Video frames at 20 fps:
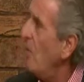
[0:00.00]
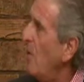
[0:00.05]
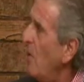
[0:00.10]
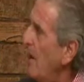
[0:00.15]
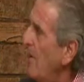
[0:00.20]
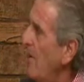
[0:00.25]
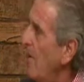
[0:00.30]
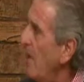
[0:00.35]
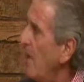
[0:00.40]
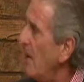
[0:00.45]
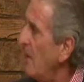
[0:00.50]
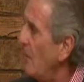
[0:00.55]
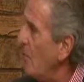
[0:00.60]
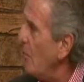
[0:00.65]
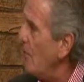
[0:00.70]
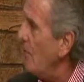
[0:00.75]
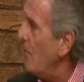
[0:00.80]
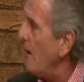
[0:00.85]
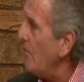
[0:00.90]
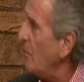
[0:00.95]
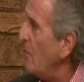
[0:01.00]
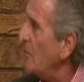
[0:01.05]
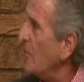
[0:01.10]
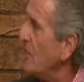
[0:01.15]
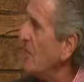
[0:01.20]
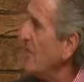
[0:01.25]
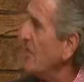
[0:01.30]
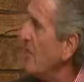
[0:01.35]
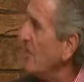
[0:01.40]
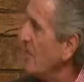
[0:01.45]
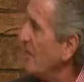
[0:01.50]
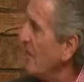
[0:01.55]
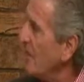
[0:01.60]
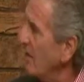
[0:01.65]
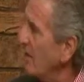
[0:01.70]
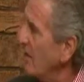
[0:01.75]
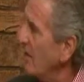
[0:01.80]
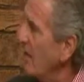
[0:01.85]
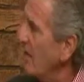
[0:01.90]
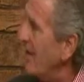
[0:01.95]
What everybody remembers is
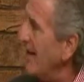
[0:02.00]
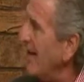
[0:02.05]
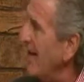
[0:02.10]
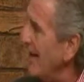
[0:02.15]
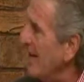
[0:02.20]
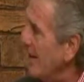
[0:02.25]
the loving